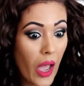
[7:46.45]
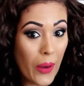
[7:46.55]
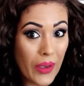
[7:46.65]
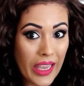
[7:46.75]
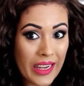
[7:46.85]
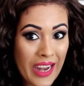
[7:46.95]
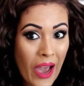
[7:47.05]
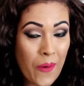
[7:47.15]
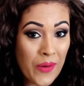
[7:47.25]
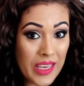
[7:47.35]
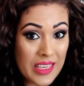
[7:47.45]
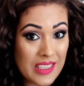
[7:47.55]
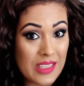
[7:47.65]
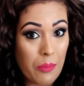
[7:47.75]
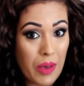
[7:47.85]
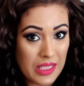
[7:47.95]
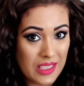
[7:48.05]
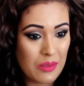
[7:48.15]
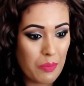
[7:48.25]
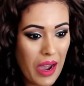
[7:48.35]
Okay, now is the
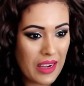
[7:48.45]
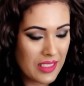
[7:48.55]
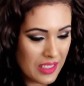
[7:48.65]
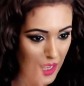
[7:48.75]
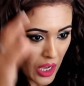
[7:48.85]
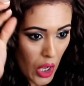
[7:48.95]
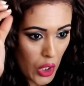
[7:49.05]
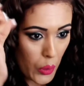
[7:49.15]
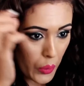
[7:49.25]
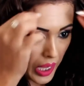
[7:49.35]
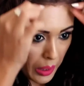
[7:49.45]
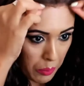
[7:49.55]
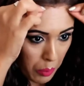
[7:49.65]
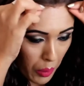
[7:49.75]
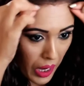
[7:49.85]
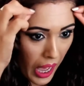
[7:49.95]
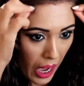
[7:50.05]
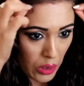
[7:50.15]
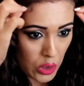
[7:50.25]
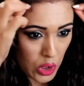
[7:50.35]
best part. You can pull
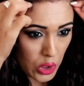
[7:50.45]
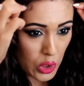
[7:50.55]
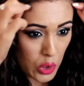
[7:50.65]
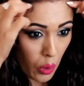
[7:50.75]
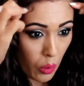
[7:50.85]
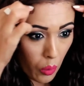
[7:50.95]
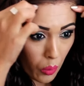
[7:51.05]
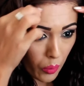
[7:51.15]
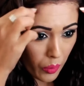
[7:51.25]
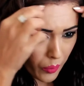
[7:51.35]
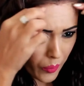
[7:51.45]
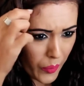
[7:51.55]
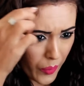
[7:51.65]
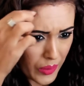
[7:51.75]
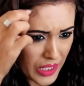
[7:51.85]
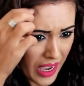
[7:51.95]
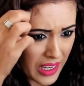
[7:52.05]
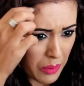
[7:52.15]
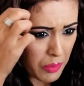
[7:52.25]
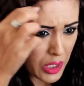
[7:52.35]
out your
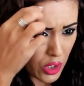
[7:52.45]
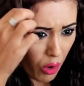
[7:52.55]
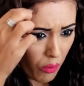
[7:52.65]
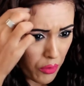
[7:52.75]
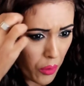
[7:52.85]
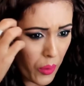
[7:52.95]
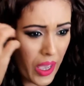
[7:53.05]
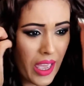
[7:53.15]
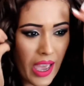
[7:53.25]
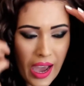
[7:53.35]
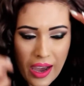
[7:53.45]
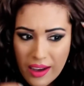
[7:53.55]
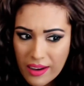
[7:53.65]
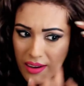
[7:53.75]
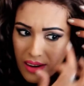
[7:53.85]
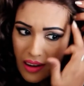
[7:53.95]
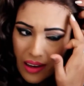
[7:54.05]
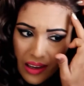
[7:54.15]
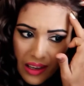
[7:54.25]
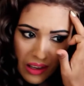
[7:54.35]
tiny bit of your hair,
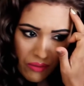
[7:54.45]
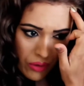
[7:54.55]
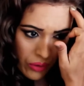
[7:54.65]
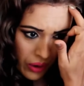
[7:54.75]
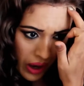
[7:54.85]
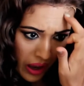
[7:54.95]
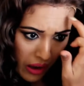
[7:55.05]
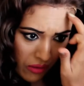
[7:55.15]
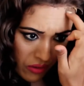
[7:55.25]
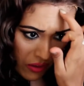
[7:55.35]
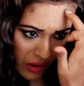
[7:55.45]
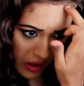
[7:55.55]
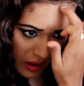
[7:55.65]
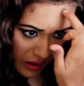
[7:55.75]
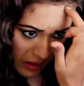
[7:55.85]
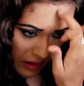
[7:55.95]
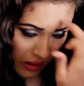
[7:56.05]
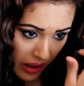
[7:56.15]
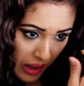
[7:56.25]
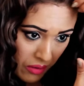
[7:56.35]
if you have,
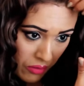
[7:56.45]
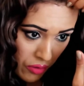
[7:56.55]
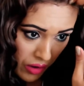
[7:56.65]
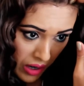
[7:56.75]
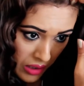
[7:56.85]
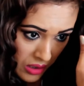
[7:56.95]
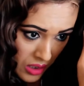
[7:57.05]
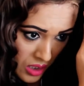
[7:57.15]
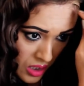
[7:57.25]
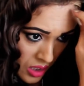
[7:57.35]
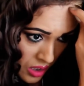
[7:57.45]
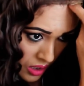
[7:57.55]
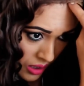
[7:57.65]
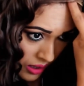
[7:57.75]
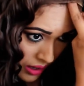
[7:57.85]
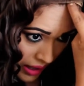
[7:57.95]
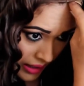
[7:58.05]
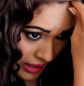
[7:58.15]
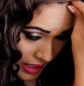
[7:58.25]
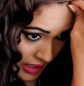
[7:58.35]
in front,
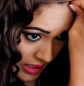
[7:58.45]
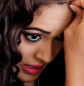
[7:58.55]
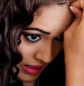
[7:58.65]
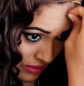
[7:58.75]
like this.